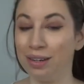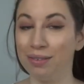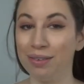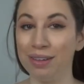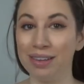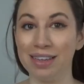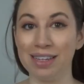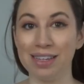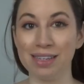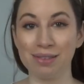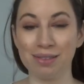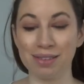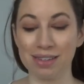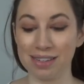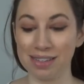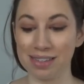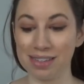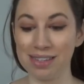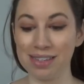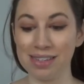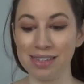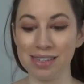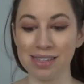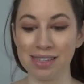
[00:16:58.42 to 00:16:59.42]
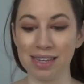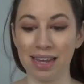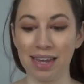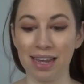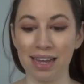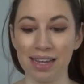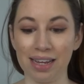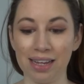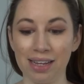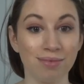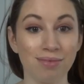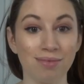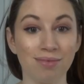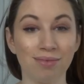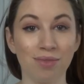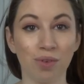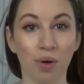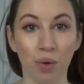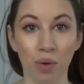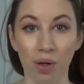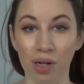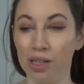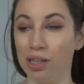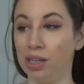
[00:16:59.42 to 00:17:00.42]
with this because this is like
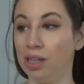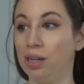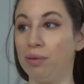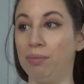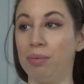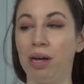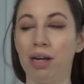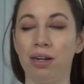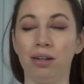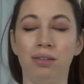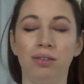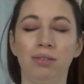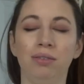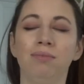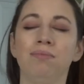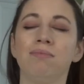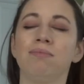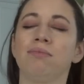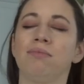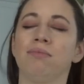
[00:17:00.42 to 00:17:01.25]
oil in a bottle.